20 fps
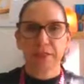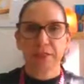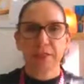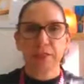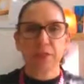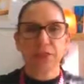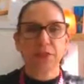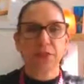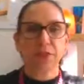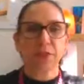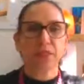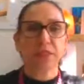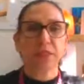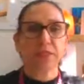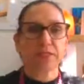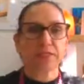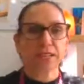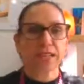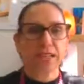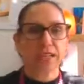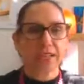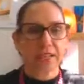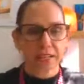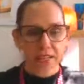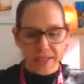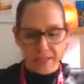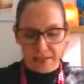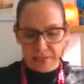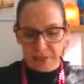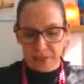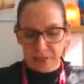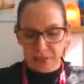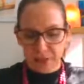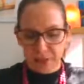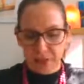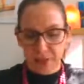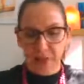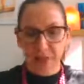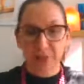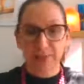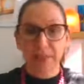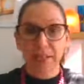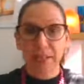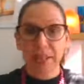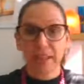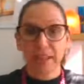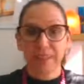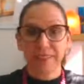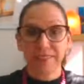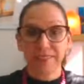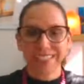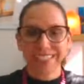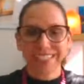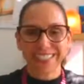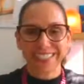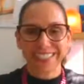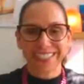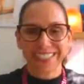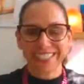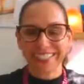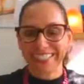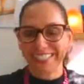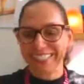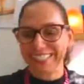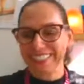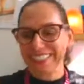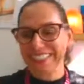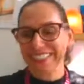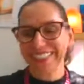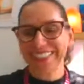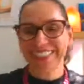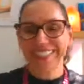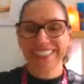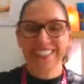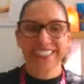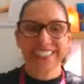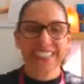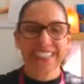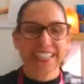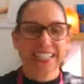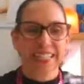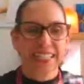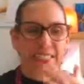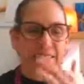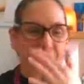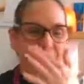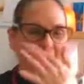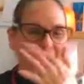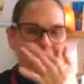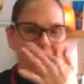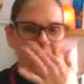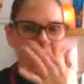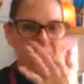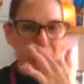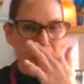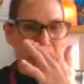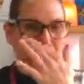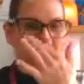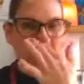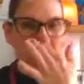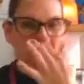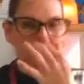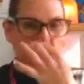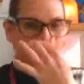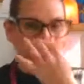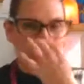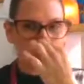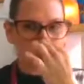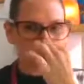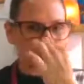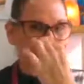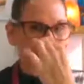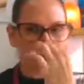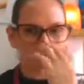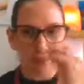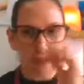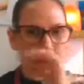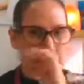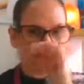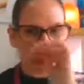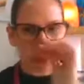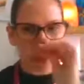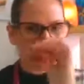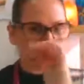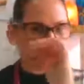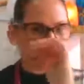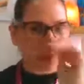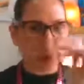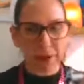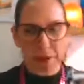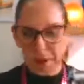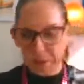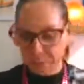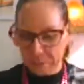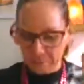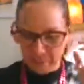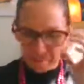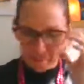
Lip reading: So it looks like I'm going to be live in a second. And so I've got an itchy nose, so bear with me, all right?